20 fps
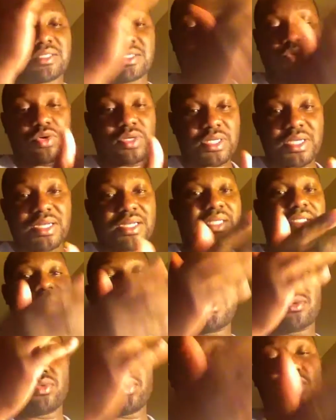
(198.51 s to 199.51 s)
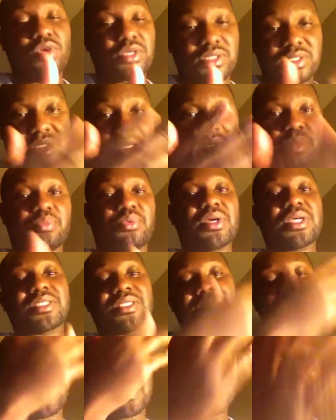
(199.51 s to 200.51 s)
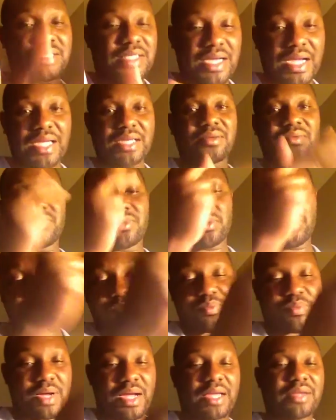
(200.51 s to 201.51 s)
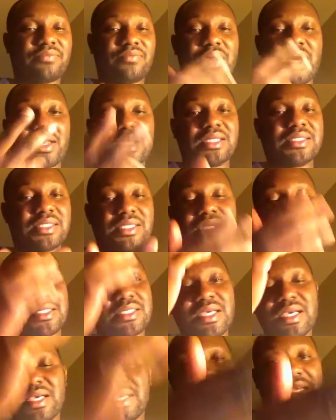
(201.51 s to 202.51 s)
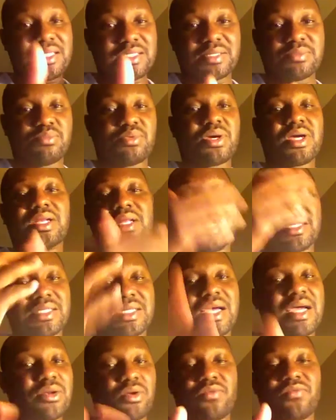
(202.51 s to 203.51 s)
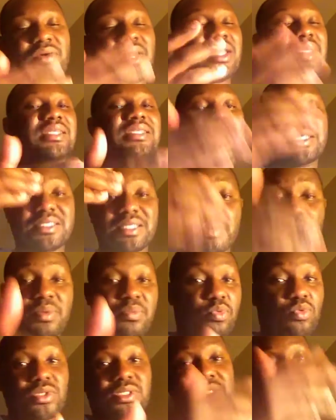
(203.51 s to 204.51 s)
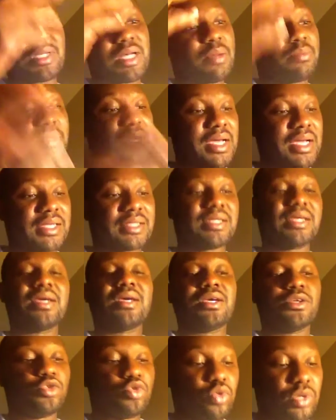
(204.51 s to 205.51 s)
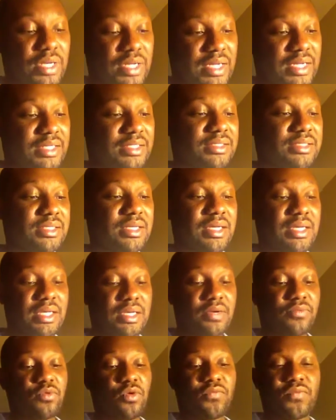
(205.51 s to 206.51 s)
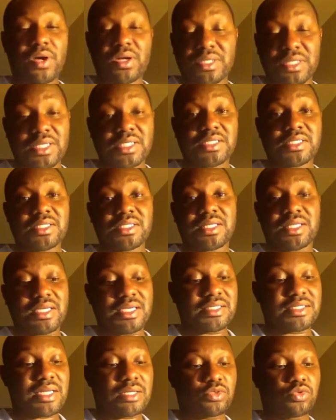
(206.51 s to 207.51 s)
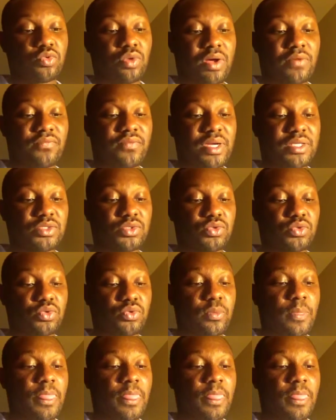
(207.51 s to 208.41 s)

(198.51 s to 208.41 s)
John Kennedy, who was the president, died by violent death. His brother died of violent death, and people still are dying. You learned evil foundation, things that will affect you.